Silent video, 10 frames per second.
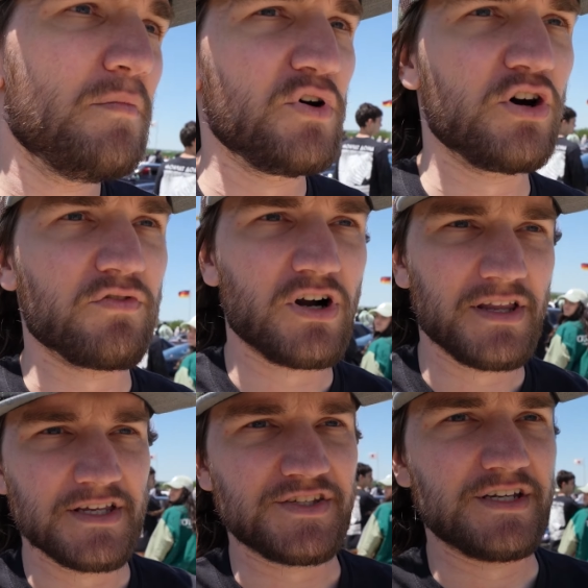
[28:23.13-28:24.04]
But
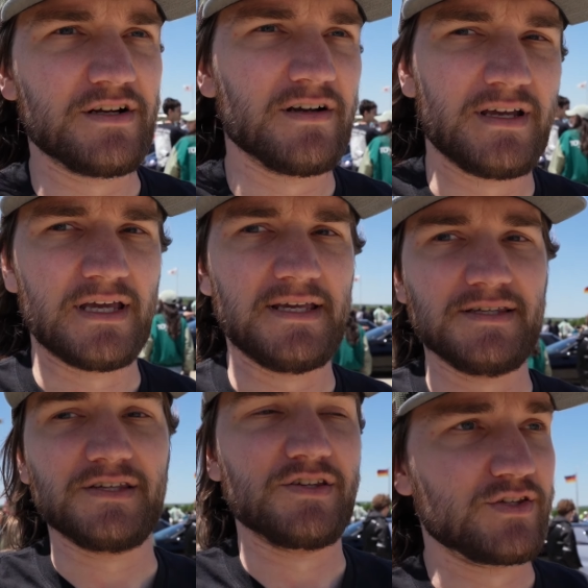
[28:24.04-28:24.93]
overall, this year
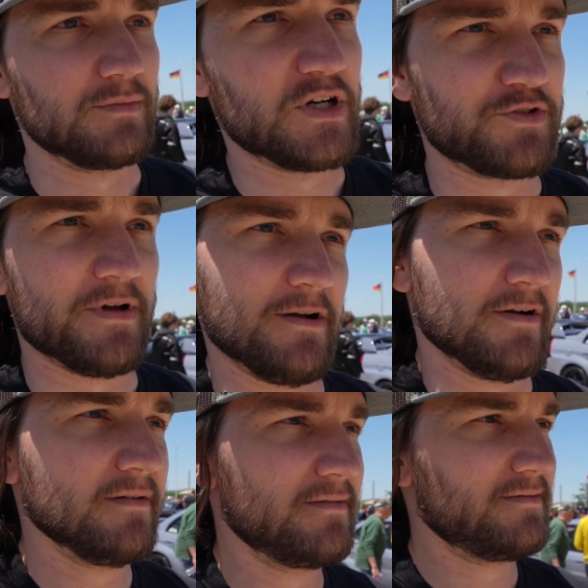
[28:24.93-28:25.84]
is so much better,
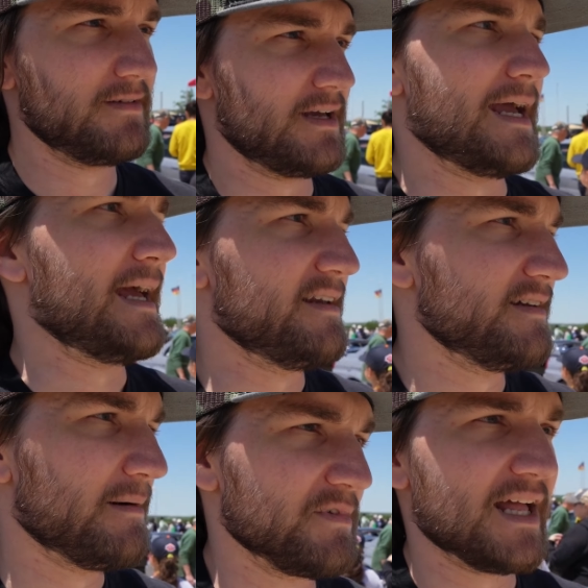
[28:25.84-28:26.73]
and
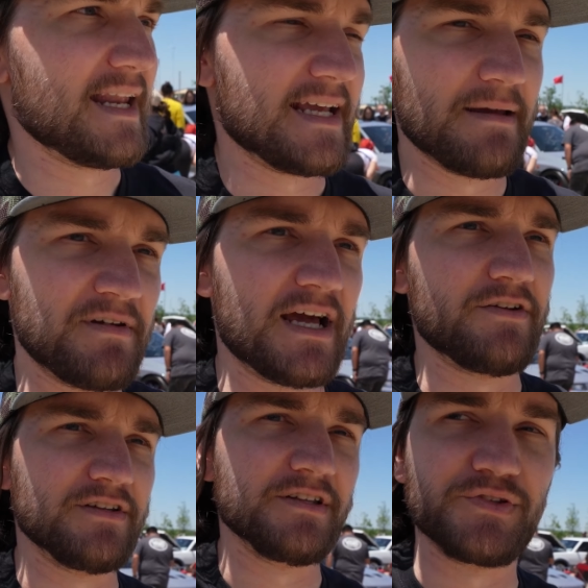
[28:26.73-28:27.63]
I'm glad I came
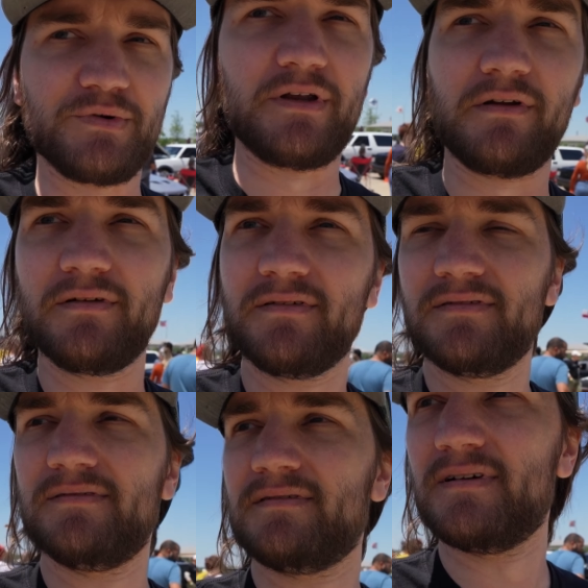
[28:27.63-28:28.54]
down to this one.
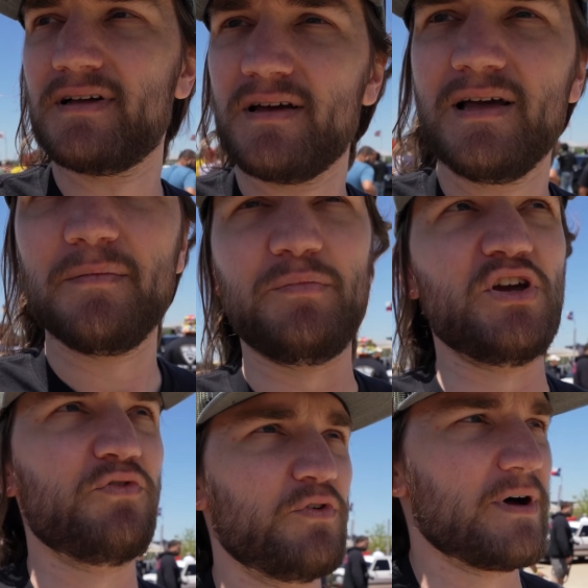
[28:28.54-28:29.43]

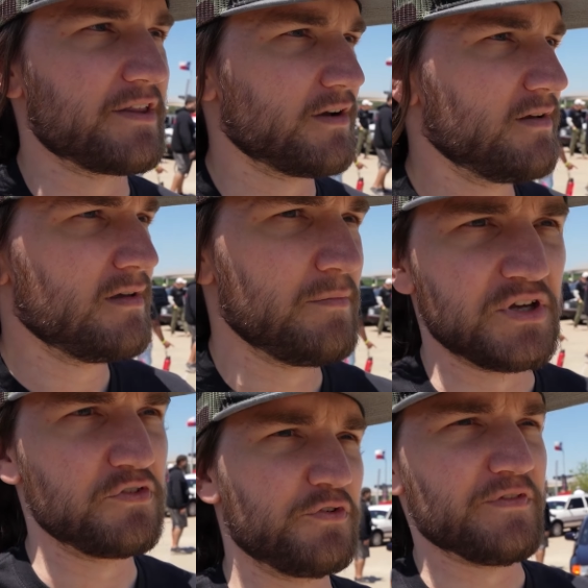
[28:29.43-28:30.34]
Beautiful weather,
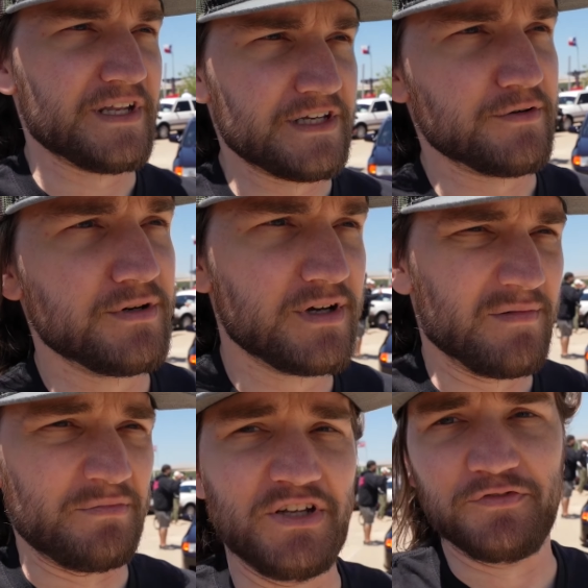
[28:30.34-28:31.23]
beautiful venue,
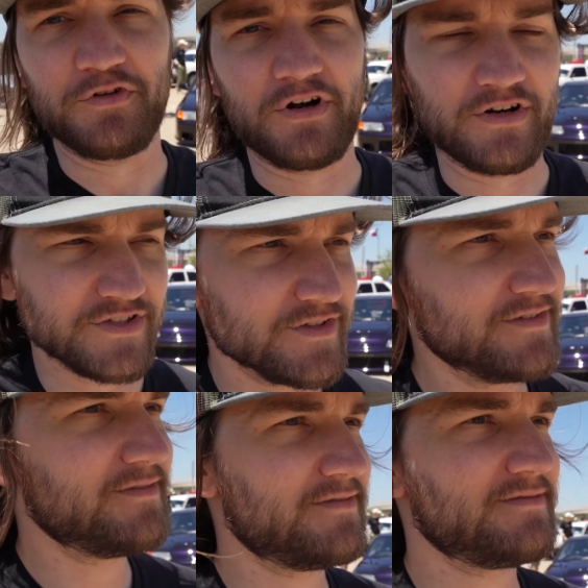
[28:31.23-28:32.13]
beautiful cars.
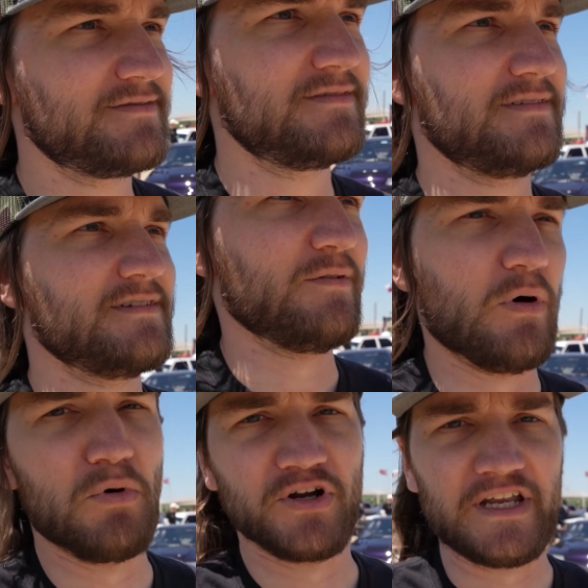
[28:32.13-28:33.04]

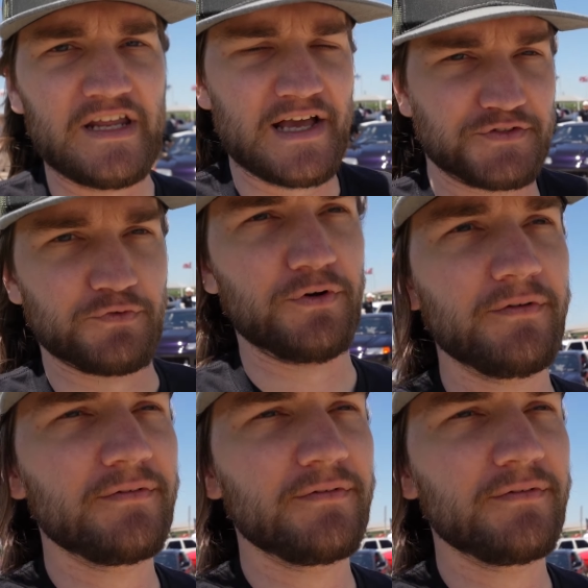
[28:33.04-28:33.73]
What more can you ask for?